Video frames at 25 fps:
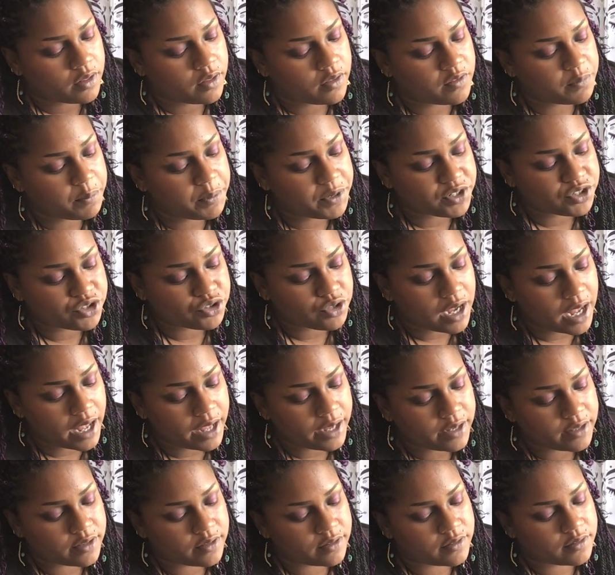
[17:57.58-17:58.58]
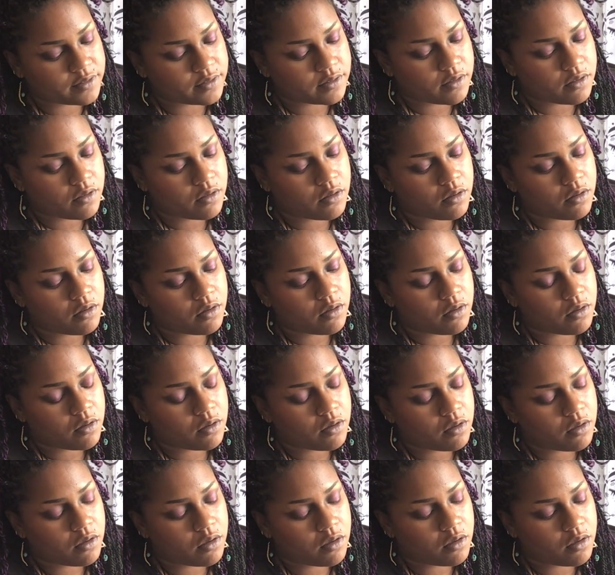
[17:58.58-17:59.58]
Spiritual guidance.
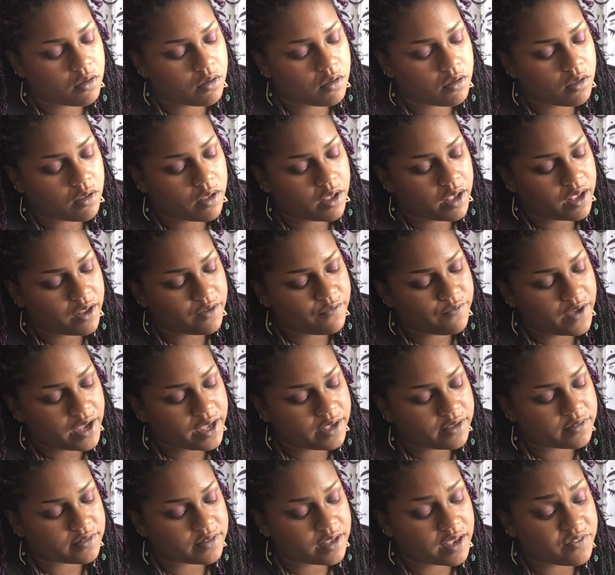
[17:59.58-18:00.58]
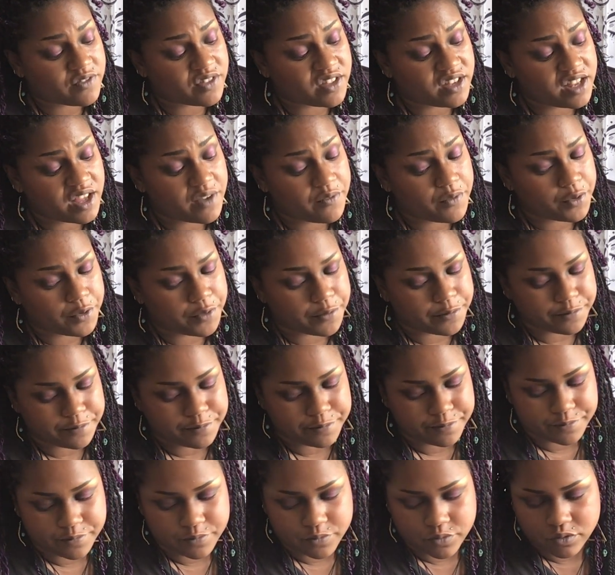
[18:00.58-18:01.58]
Advice. I have the Devil,
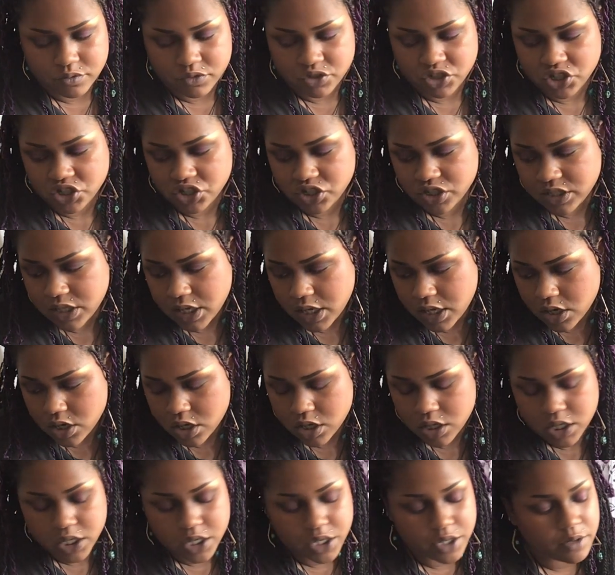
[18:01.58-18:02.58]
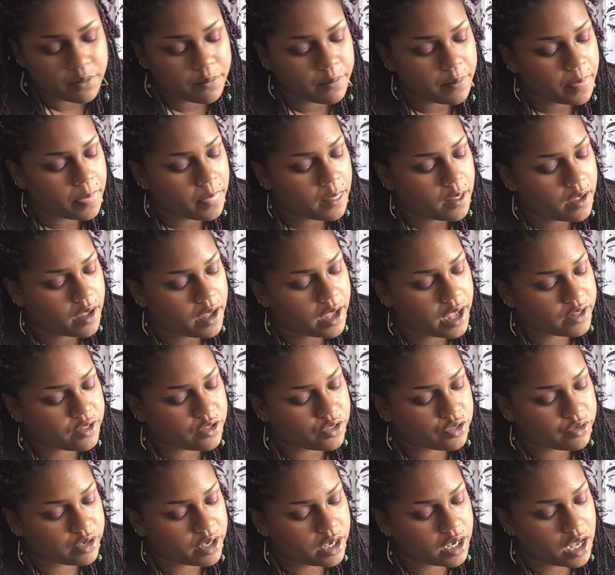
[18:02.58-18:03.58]
which I just had earlier. I had
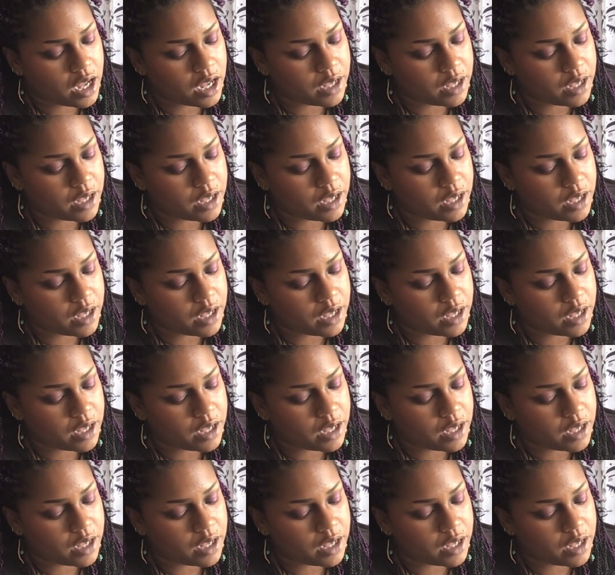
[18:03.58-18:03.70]
the Three of